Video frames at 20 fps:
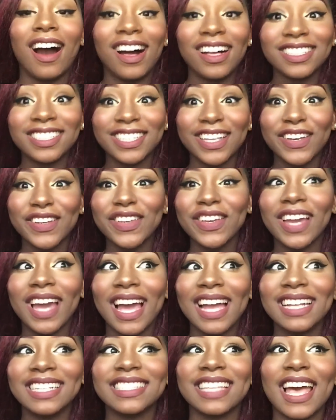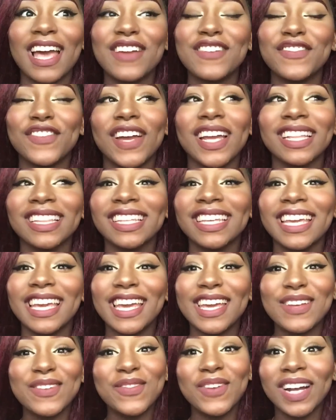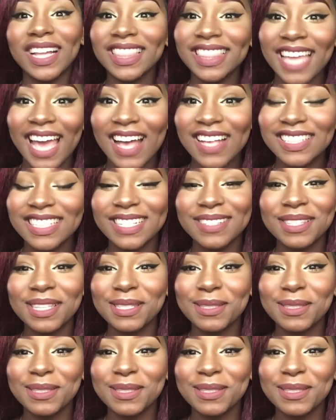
also you guys I finally hit 1,000